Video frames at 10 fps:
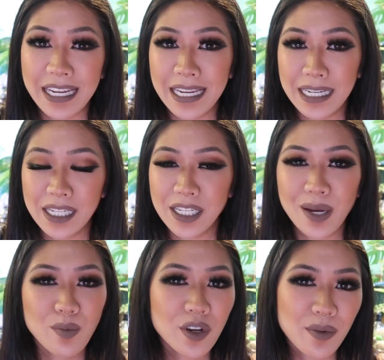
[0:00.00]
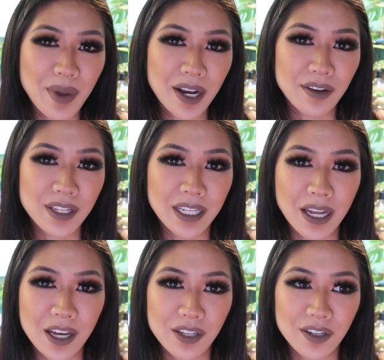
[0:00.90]
and some work better than
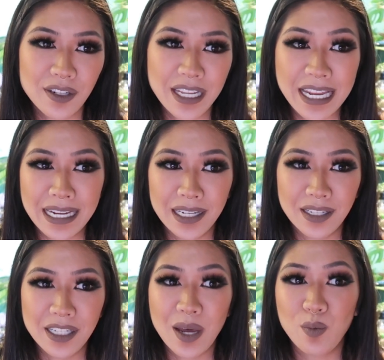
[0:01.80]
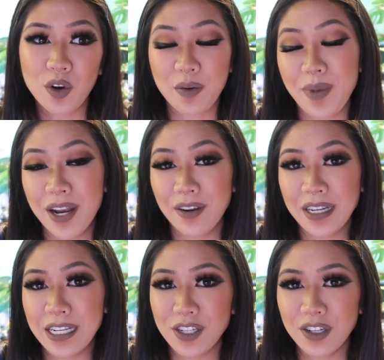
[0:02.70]
others and some work better
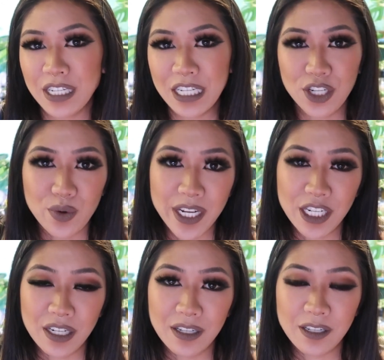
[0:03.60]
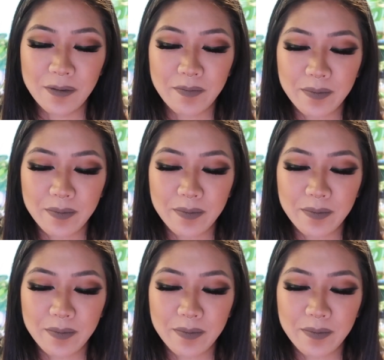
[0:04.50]
in certain situations.